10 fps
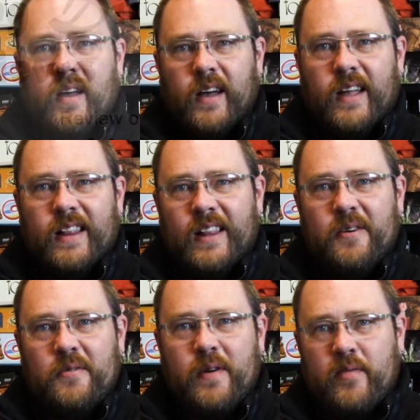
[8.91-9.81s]

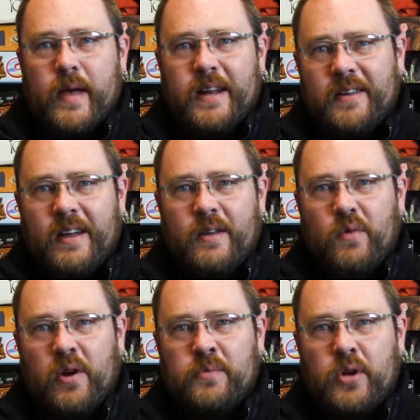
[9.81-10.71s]
Hello everybody, and
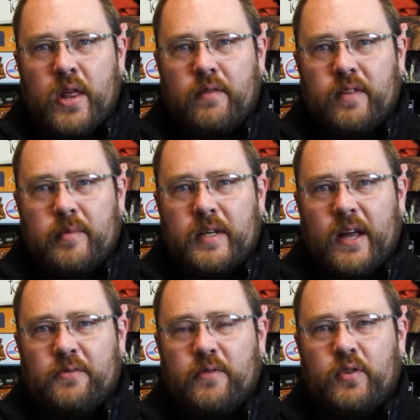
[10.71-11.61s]
welcome to another Flaming
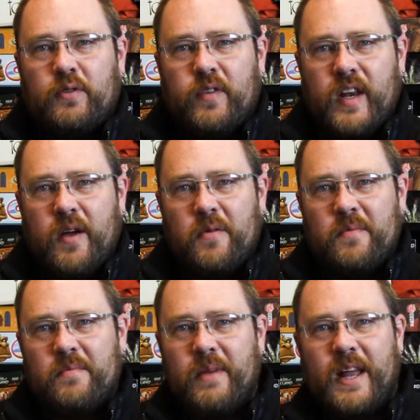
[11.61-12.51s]
Dice Reviews
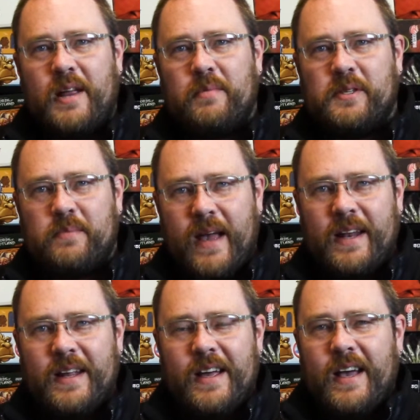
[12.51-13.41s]
video. My name is
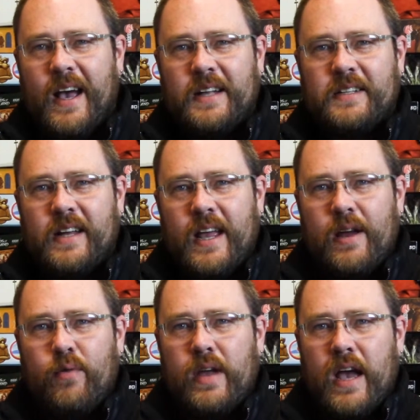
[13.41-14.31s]
Matt, and
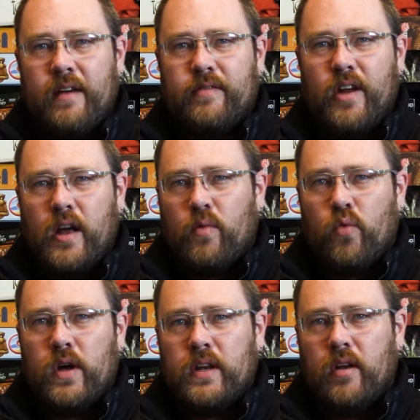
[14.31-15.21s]
today we have not
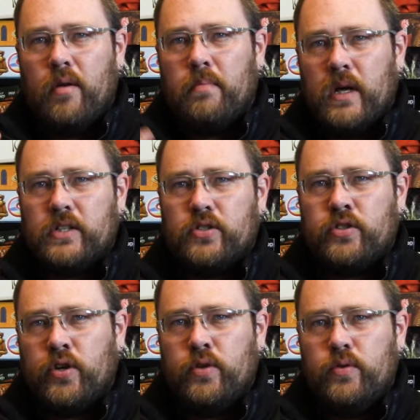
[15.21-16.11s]
one, but
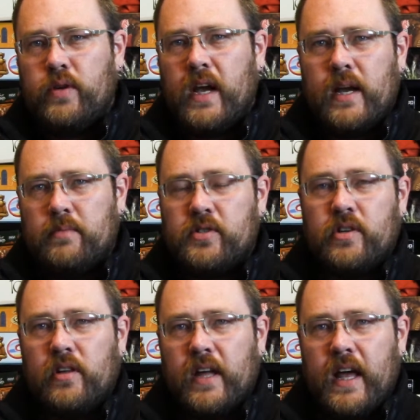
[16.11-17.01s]
two games
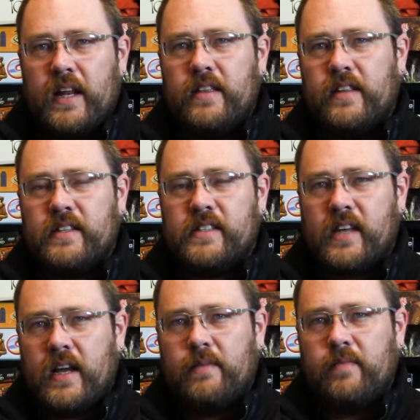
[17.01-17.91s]
to look at in the
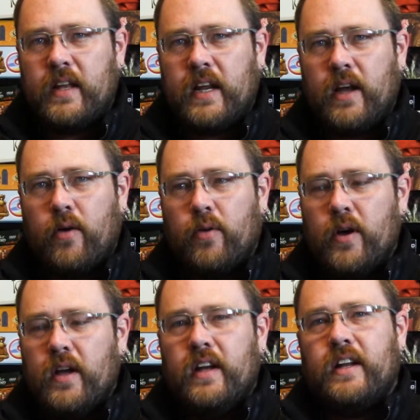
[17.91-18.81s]
same video.
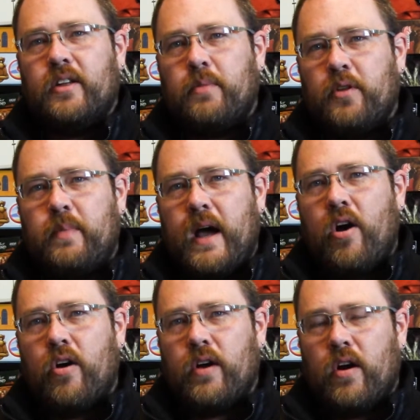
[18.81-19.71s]
Now, they're both by
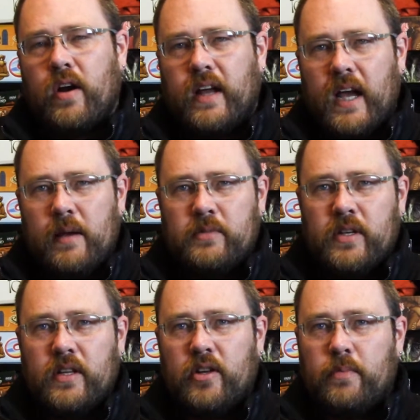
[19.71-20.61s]
R&R
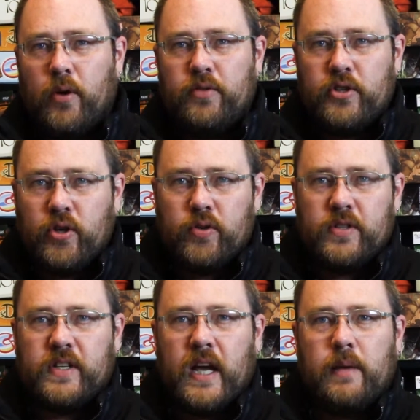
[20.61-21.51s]
Games. They're both
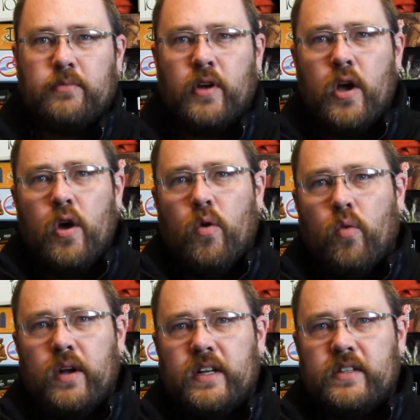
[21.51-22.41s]
children's games.
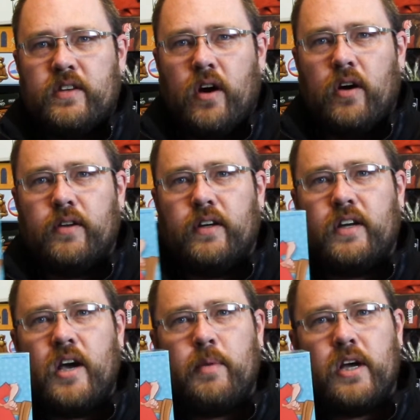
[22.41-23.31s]
One is called
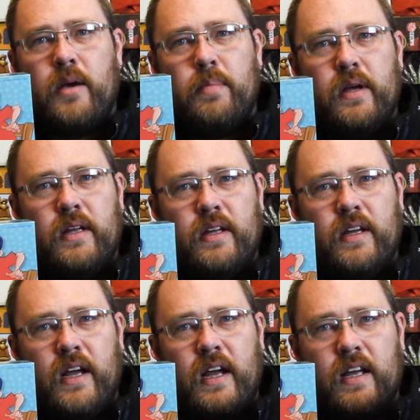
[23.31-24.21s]
Cup,
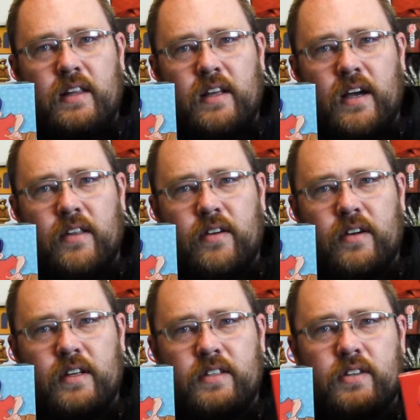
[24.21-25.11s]
and the
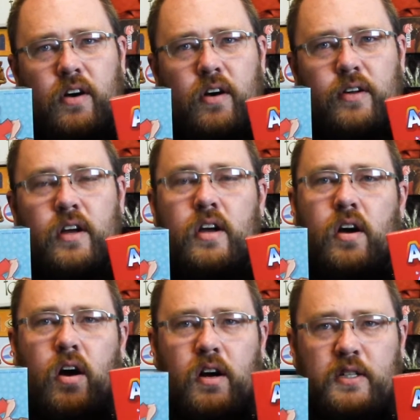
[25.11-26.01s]
other is called
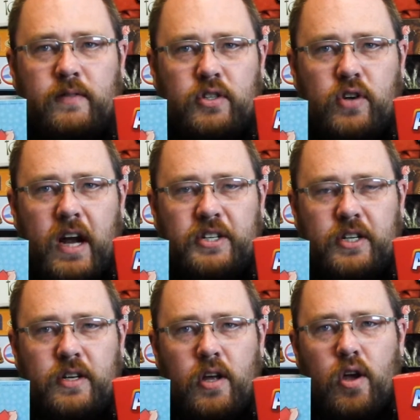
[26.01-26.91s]
Hearts of
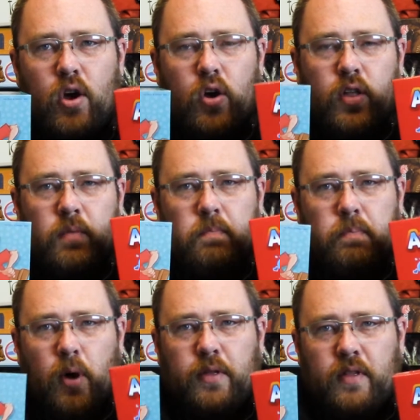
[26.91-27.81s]
AttrAction.
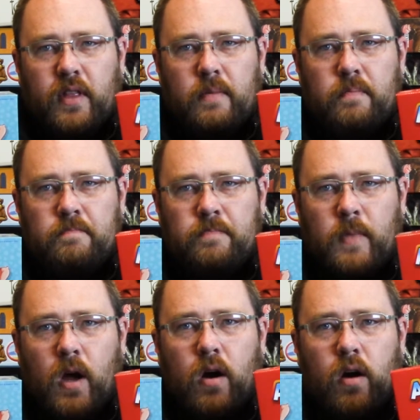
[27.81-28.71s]
Both of them
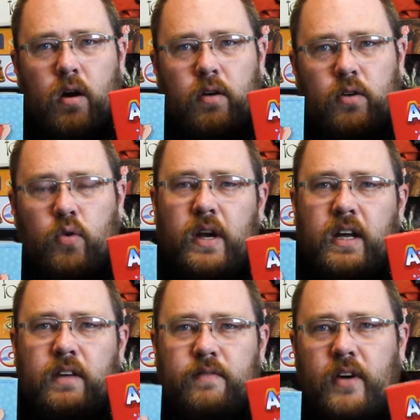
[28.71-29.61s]
are
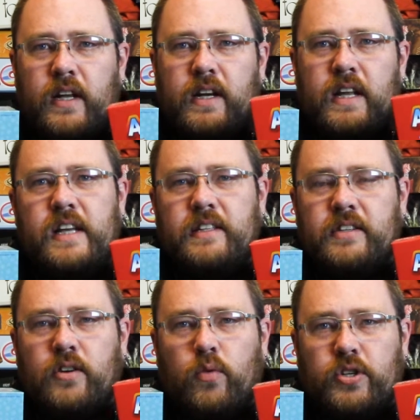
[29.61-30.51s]
quick, fun, and easy,
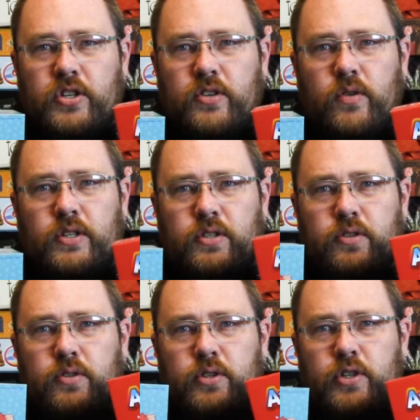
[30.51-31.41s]
so we're just going
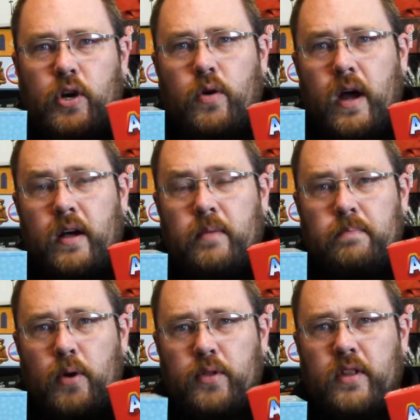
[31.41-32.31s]
to show how
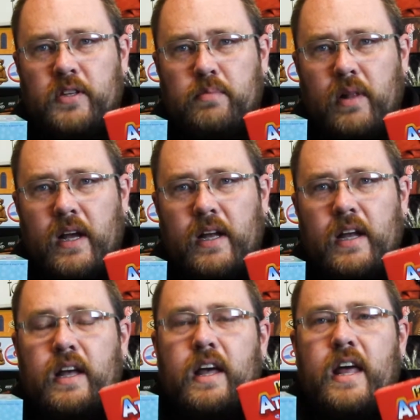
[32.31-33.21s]
both of these play,
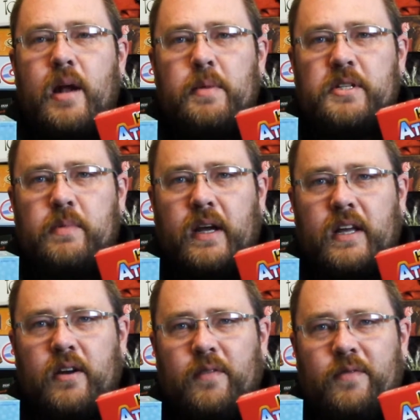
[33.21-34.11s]
and I'll meet you back
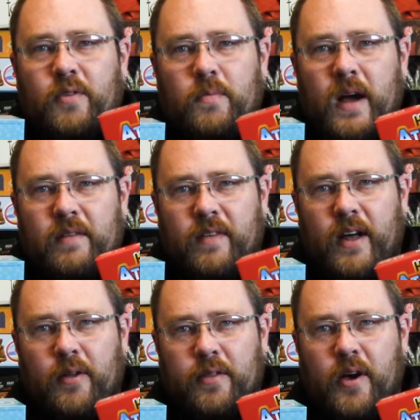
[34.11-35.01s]
here for my
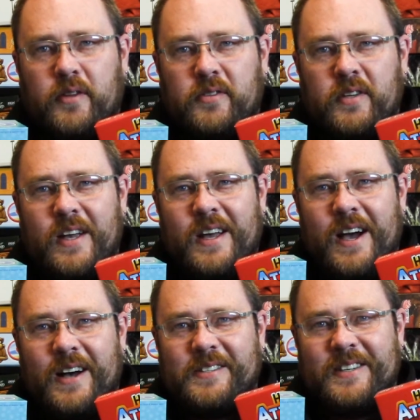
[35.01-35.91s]
final thoughts.
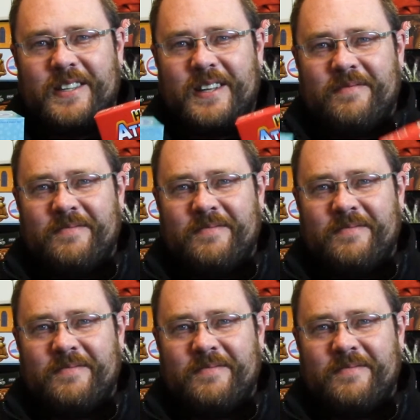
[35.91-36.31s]
I'll see you then.